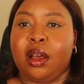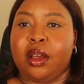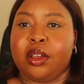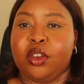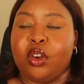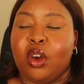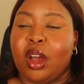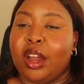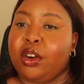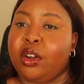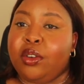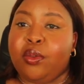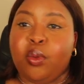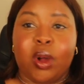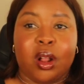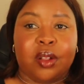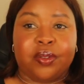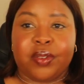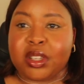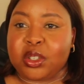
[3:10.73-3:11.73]
you are not
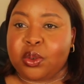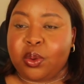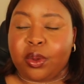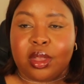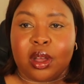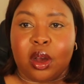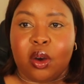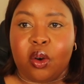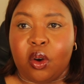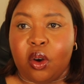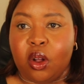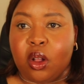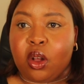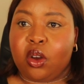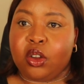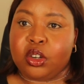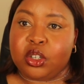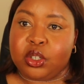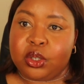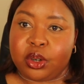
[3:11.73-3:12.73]
well versed with the whole
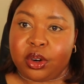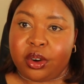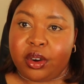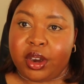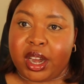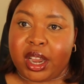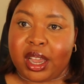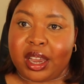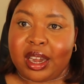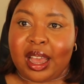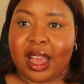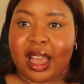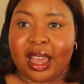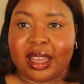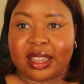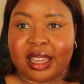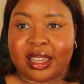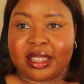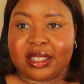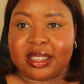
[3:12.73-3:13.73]
contouring and
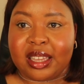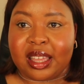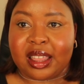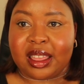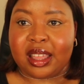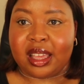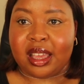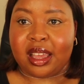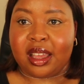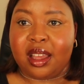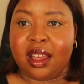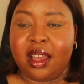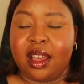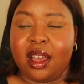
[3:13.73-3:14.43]
highlighting thing,